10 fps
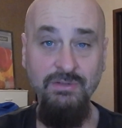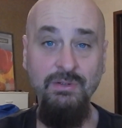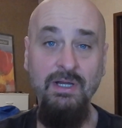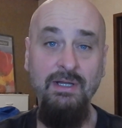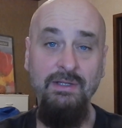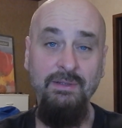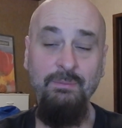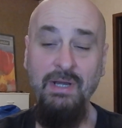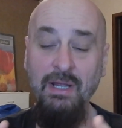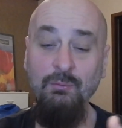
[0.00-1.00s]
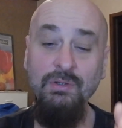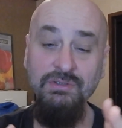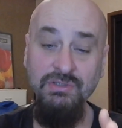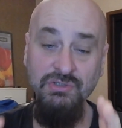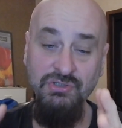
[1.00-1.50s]
you but I want
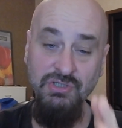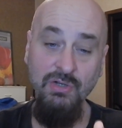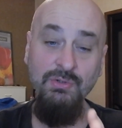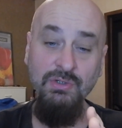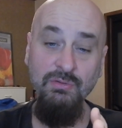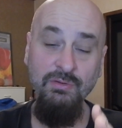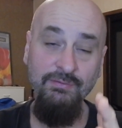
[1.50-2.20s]
to show you the